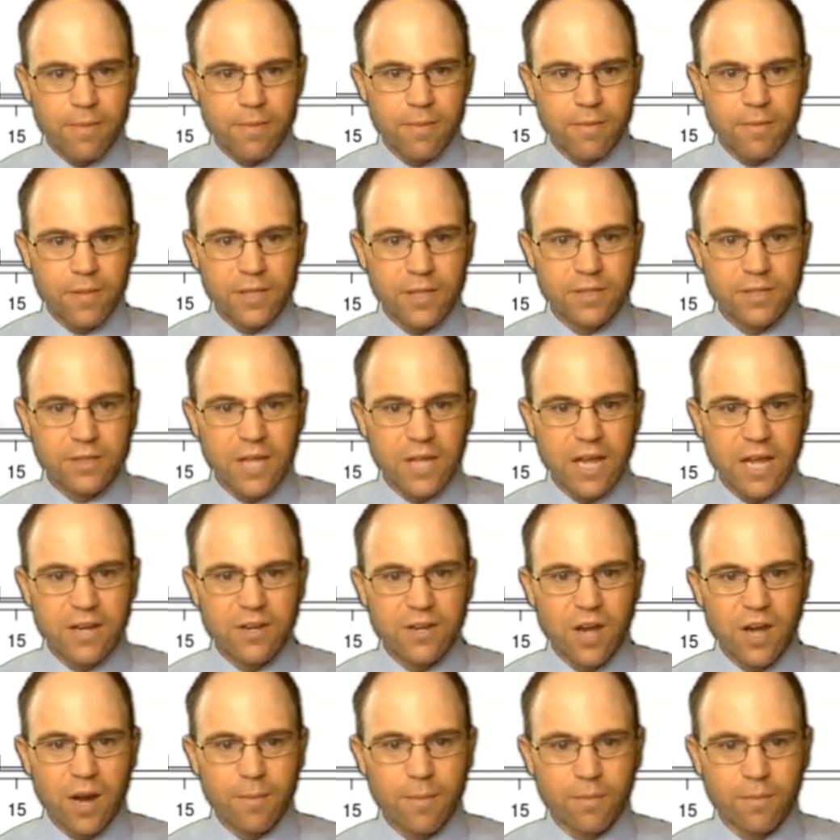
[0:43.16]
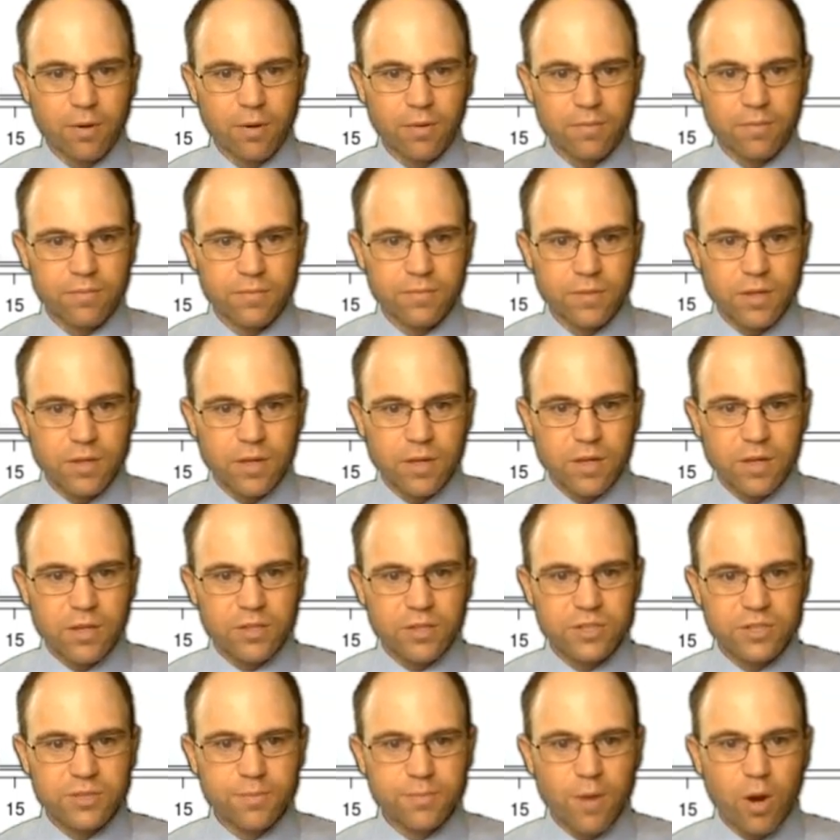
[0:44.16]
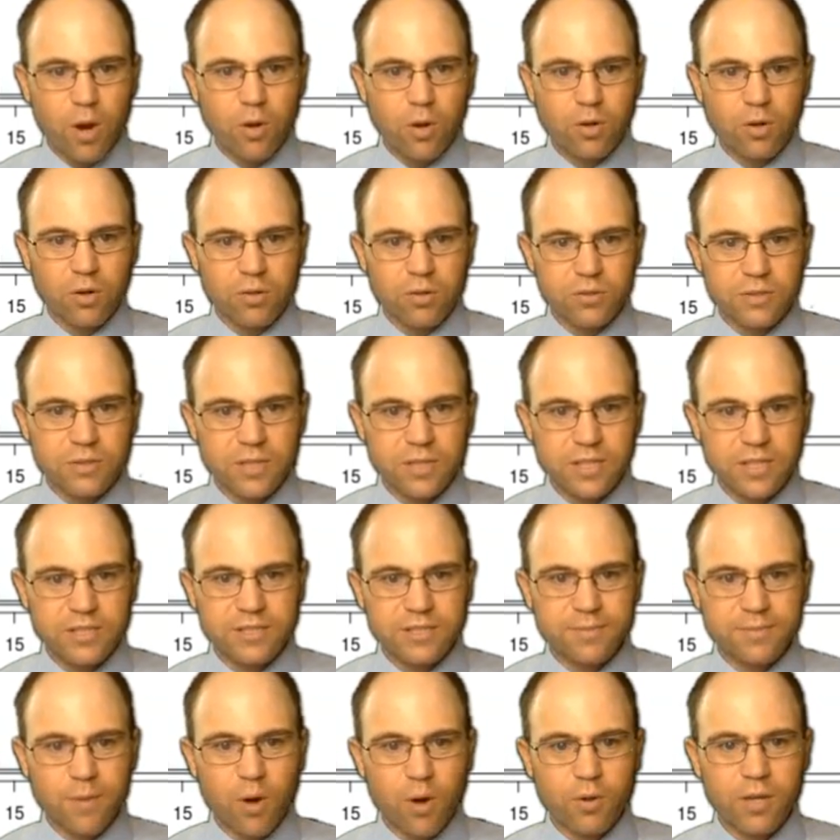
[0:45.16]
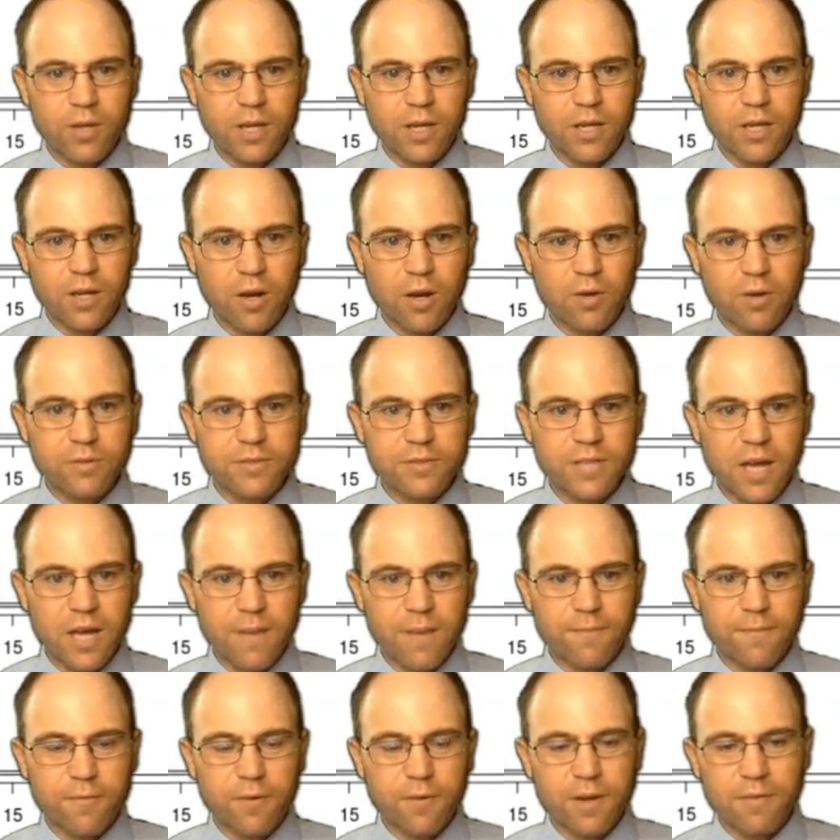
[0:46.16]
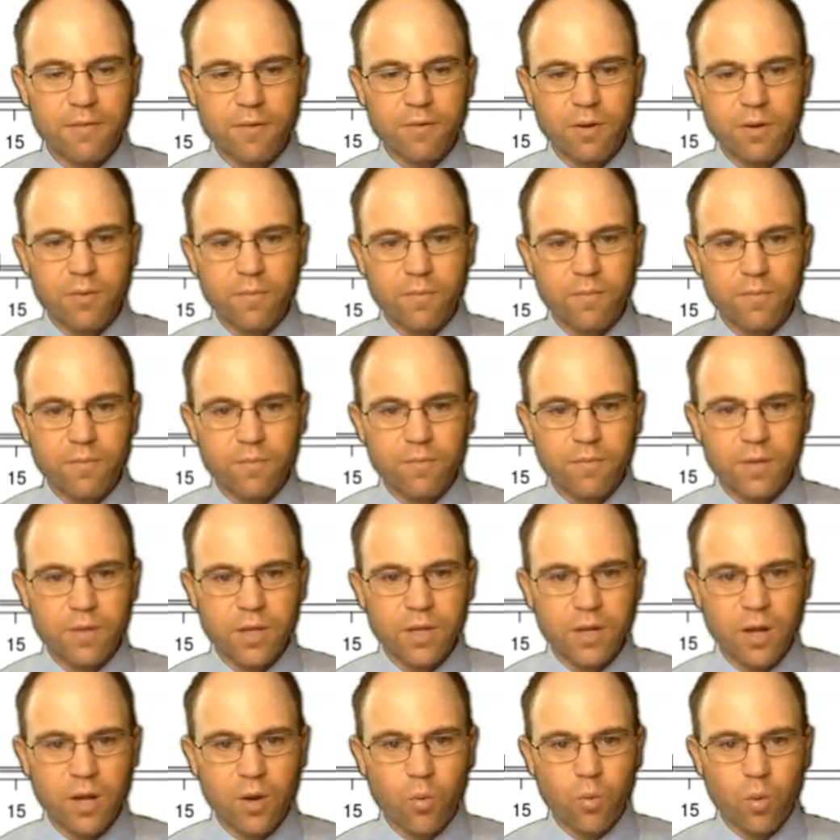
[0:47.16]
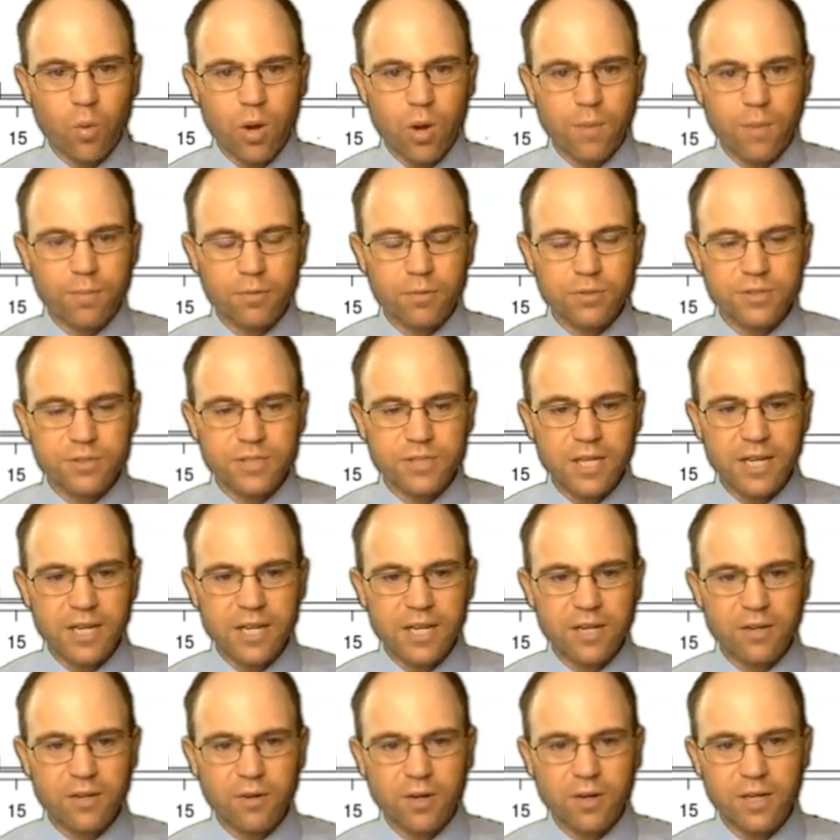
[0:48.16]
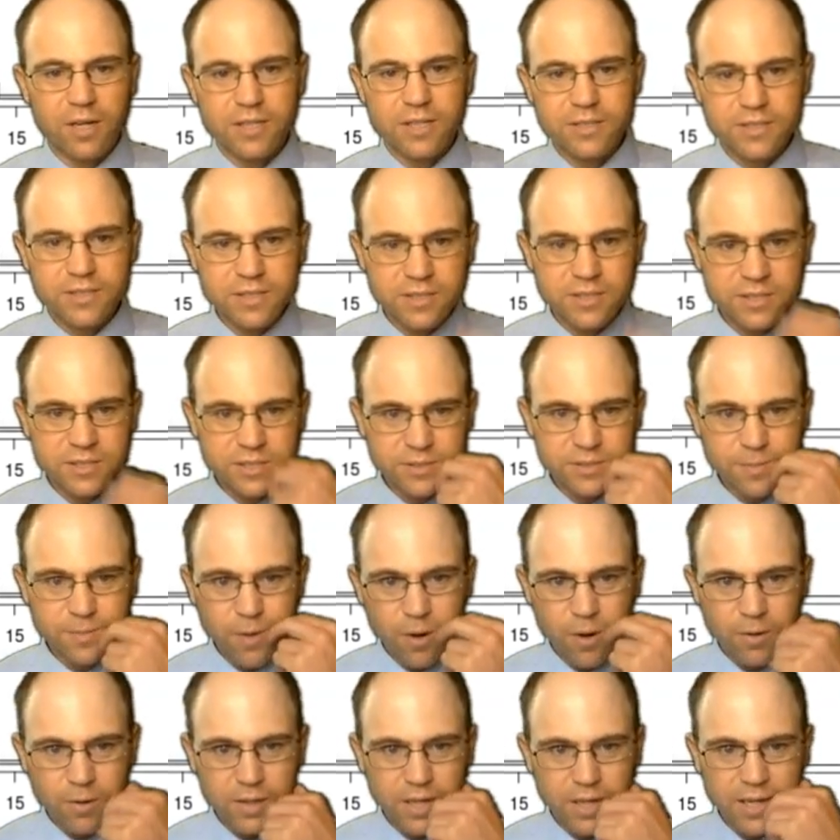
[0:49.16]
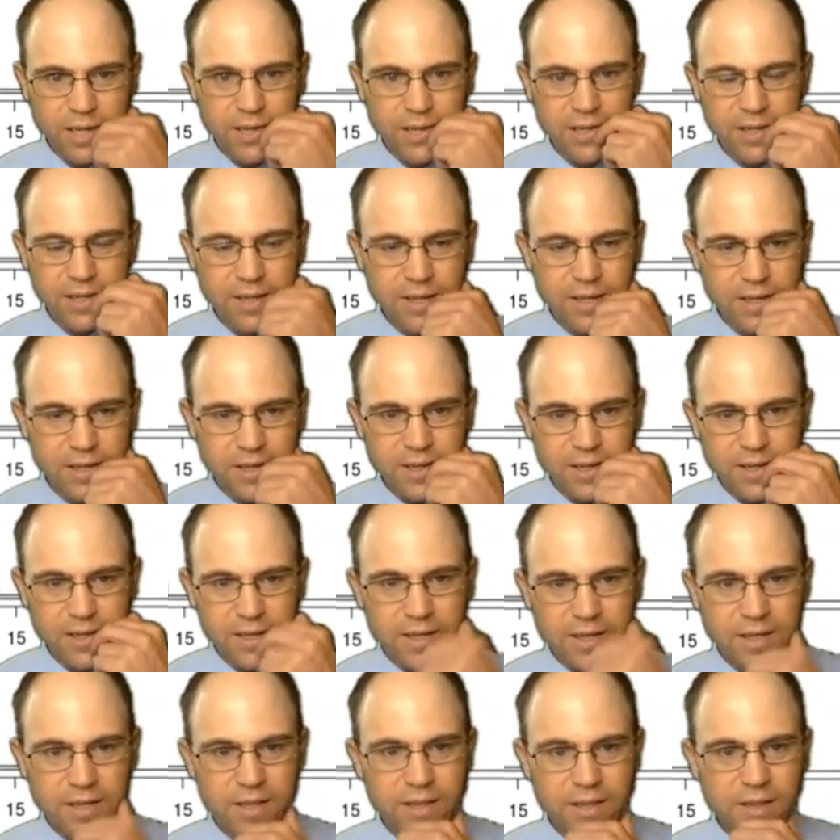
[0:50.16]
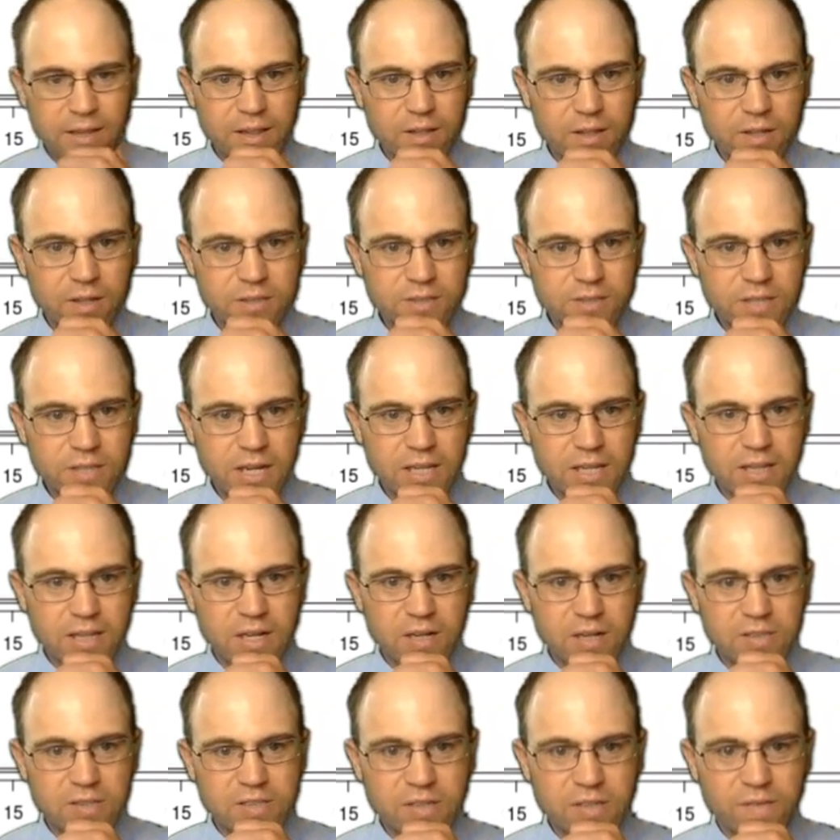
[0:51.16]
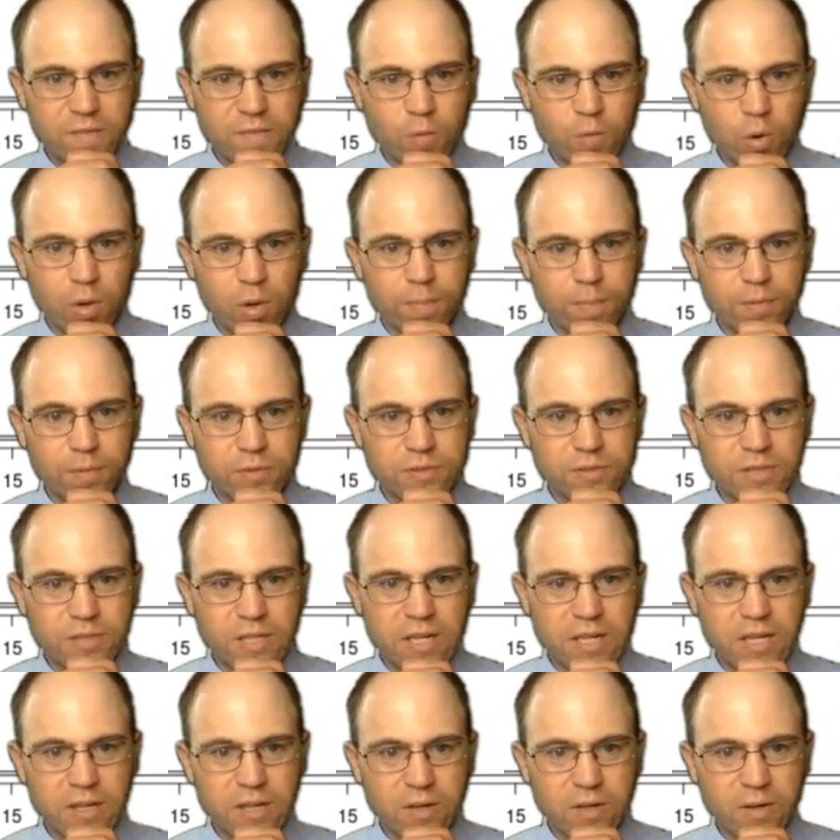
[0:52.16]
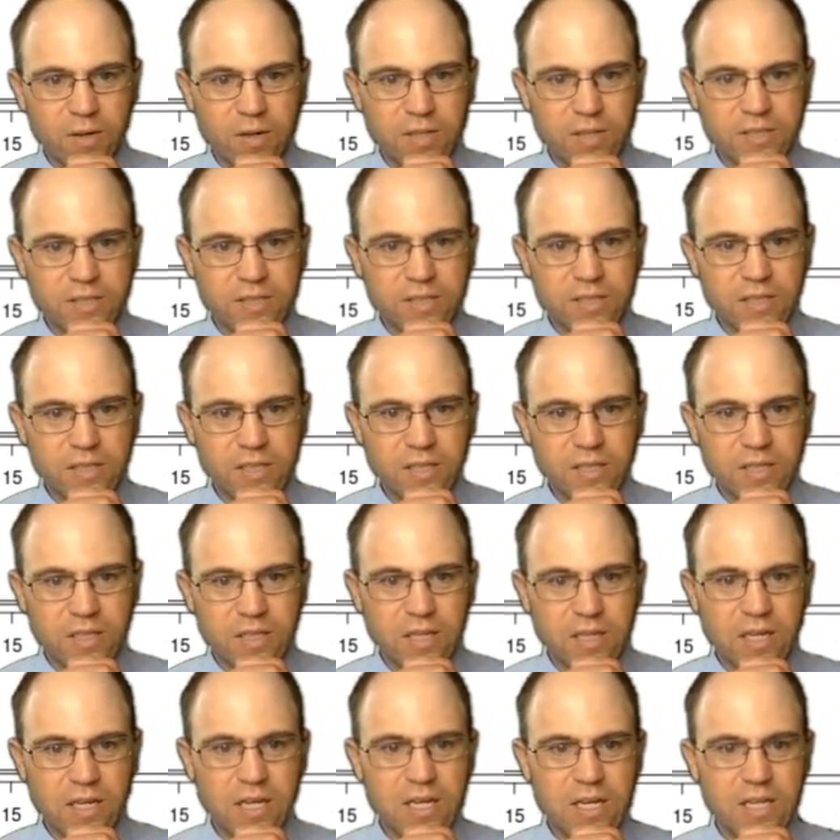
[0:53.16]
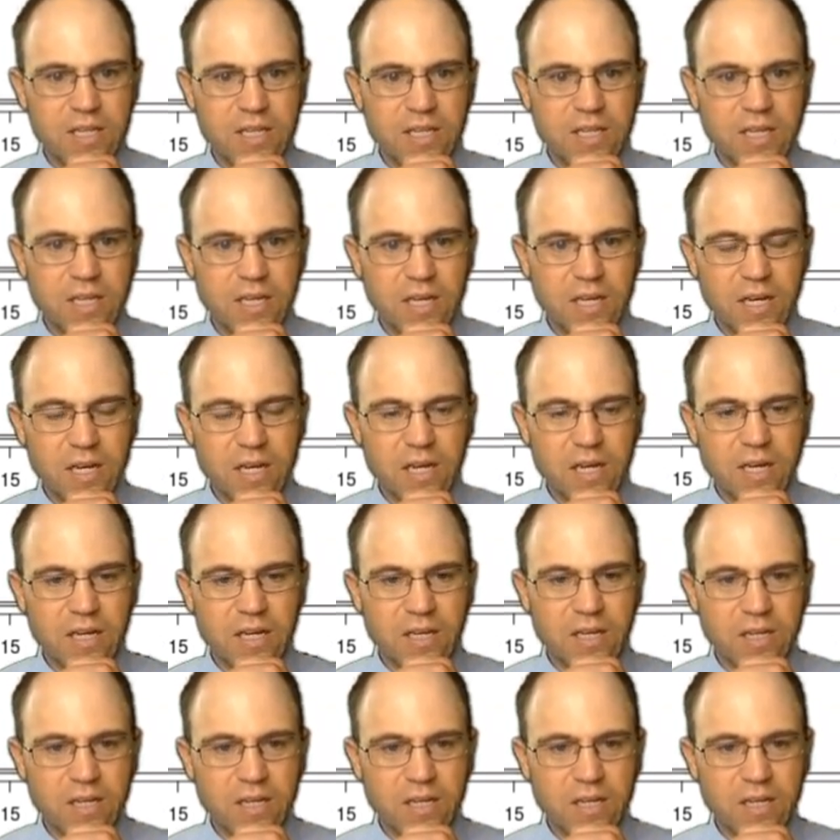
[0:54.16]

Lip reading: That number. Smokers, as smoking goes up, for every 1% increase in smoking, looks like there's a 4% increase in the